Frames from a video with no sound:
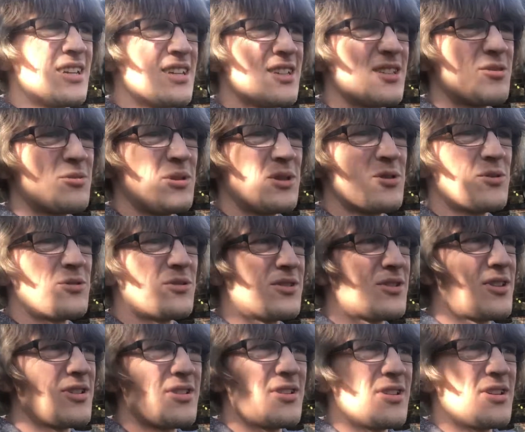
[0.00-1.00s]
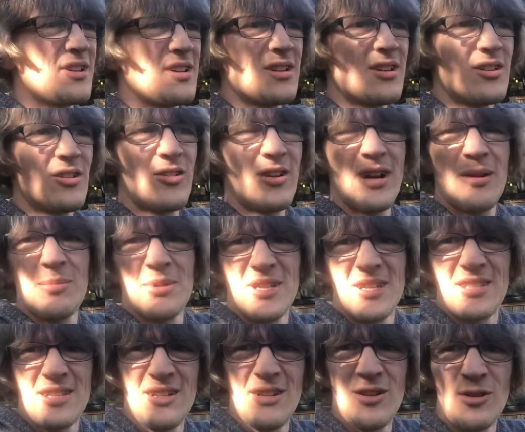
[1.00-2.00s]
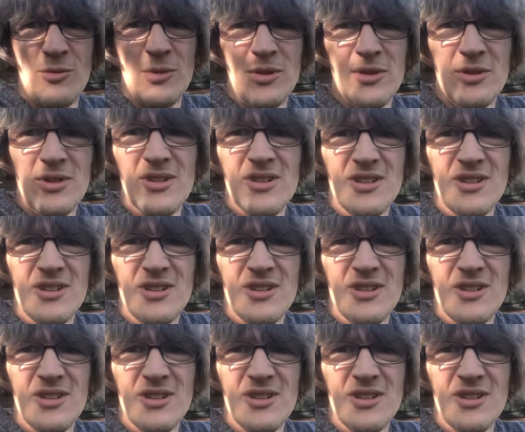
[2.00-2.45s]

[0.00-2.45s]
Sweet corn's not happy at the allotment.